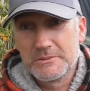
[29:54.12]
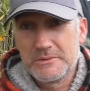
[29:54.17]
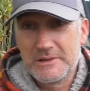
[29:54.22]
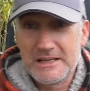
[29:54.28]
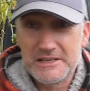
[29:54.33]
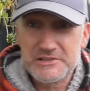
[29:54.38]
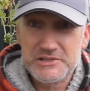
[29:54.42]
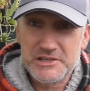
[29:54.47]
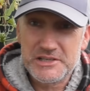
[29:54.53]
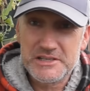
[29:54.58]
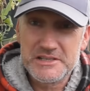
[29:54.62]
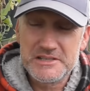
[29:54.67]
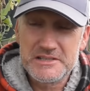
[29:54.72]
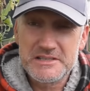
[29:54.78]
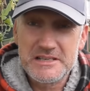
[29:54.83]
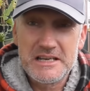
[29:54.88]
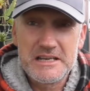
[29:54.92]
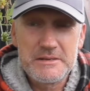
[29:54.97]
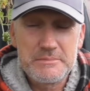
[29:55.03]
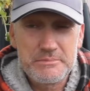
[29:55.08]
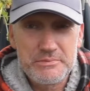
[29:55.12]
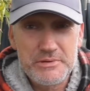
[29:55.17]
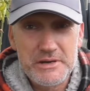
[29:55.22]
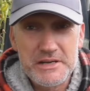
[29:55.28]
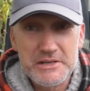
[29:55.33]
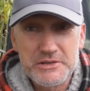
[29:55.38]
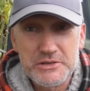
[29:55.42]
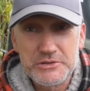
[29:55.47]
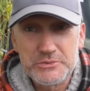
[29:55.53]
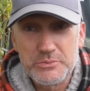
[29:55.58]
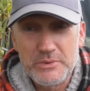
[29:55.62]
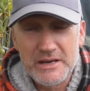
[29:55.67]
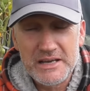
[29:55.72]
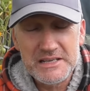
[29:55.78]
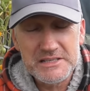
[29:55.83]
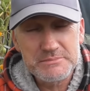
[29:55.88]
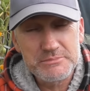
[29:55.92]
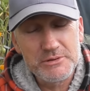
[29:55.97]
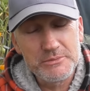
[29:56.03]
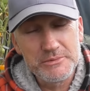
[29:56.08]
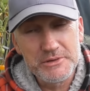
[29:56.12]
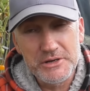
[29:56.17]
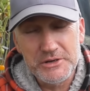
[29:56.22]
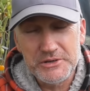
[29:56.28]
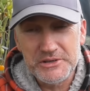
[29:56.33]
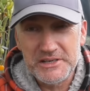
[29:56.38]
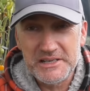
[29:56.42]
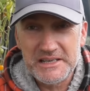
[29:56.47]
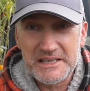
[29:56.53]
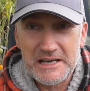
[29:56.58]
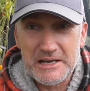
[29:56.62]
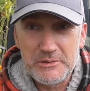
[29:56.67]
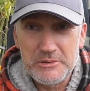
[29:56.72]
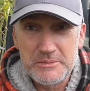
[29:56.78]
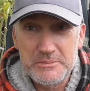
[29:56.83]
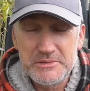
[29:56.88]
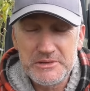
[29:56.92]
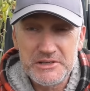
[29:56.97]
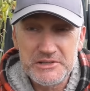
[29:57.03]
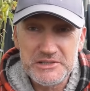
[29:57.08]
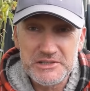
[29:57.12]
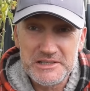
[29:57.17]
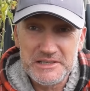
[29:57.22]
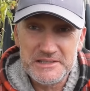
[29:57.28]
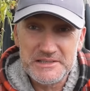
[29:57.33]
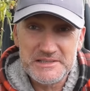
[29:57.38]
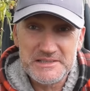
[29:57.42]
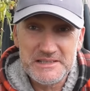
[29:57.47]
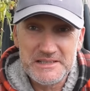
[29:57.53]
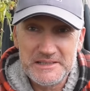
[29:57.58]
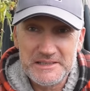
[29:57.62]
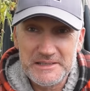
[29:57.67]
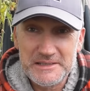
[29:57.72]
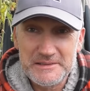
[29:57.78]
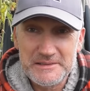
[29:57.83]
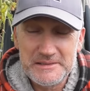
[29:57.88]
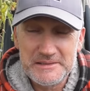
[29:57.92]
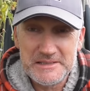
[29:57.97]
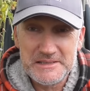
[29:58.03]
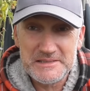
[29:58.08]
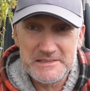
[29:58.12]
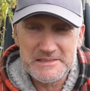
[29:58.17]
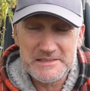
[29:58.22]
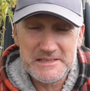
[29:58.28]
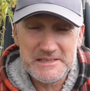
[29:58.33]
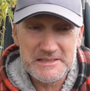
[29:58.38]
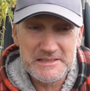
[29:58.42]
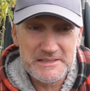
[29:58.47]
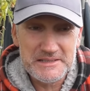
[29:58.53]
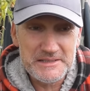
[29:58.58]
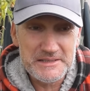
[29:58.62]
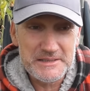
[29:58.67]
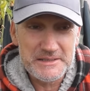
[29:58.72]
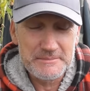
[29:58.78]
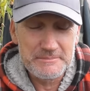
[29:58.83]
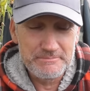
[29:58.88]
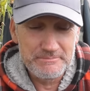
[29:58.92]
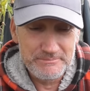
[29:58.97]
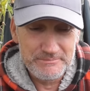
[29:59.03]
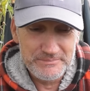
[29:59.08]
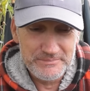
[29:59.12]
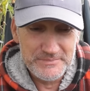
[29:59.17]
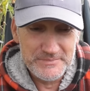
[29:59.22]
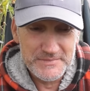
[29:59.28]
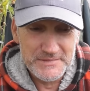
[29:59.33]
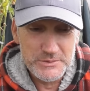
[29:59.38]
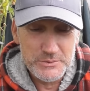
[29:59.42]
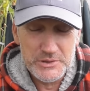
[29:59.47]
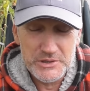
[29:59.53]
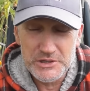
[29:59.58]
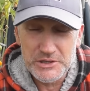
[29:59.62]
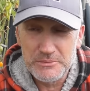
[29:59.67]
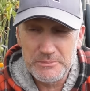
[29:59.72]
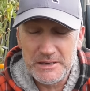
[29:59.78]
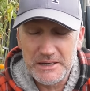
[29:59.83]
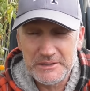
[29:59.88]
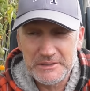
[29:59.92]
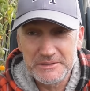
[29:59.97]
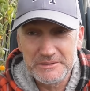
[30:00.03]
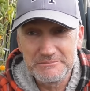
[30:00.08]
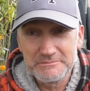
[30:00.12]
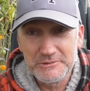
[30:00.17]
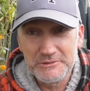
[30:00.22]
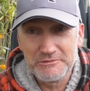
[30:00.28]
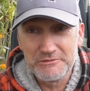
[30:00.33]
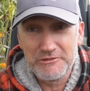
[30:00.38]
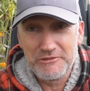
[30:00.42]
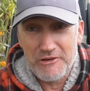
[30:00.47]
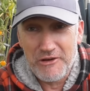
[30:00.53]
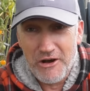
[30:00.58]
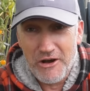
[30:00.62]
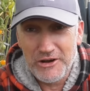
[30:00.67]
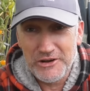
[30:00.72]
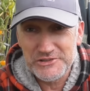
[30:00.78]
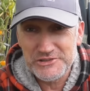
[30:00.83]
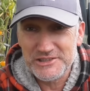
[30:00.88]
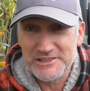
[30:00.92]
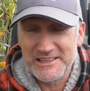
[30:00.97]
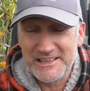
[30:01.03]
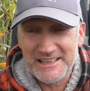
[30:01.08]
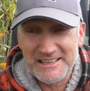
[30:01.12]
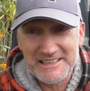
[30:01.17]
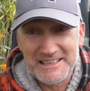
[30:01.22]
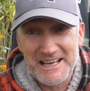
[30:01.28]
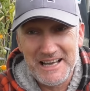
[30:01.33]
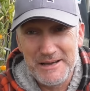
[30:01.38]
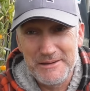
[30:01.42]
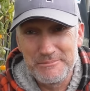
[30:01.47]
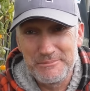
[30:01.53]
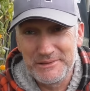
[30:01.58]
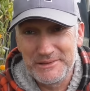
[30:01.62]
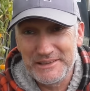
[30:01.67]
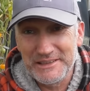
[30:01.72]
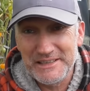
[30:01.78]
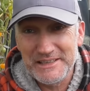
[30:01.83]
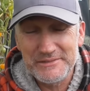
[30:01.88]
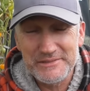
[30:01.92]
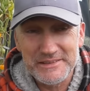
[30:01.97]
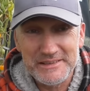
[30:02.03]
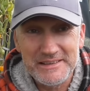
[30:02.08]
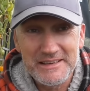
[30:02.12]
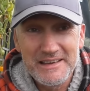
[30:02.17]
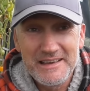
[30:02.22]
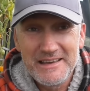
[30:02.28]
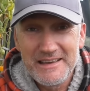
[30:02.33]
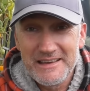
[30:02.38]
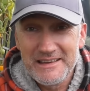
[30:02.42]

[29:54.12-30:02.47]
Well, as you can see, pretty good weights, but we're not going to count them because you didn't see the didn't see the um, the wheelbarrow. Unfortunately, I can't believe it.